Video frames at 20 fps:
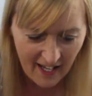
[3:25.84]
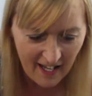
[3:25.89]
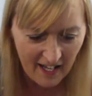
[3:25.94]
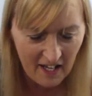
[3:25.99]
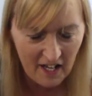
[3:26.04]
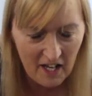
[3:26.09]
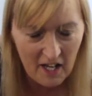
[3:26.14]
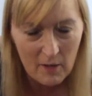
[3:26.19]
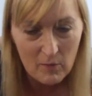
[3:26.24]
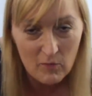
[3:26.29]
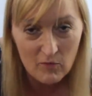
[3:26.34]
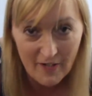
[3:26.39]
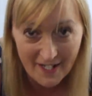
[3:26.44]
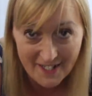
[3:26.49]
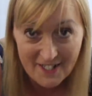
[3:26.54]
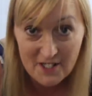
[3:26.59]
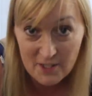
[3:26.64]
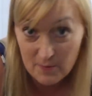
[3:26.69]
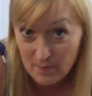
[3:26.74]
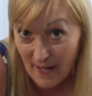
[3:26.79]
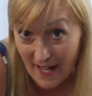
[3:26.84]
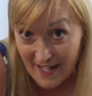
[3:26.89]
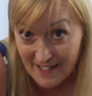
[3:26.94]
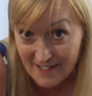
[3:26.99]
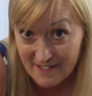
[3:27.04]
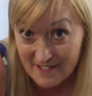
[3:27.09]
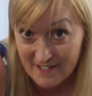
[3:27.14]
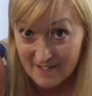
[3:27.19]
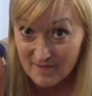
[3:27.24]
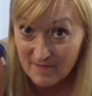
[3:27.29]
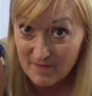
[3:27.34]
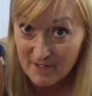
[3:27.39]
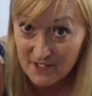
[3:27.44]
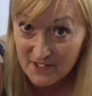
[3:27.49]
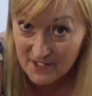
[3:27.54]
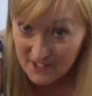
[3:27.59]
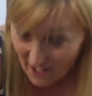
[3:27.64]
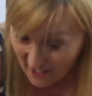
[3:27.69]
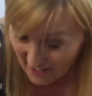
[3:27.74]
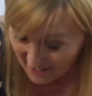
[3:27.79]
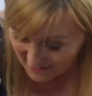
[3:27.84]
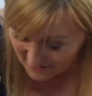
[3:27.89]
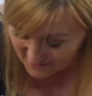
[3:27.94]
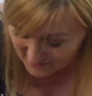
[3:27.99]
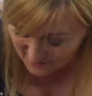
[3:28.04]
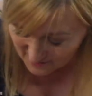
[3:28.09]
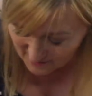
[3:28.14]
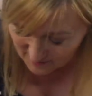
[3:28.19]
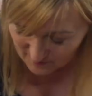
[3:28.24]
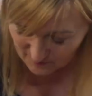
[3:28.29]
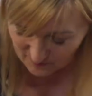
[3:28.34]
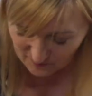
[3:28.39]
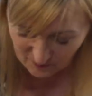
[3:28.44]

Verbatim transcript: uh, ready to bend the sides.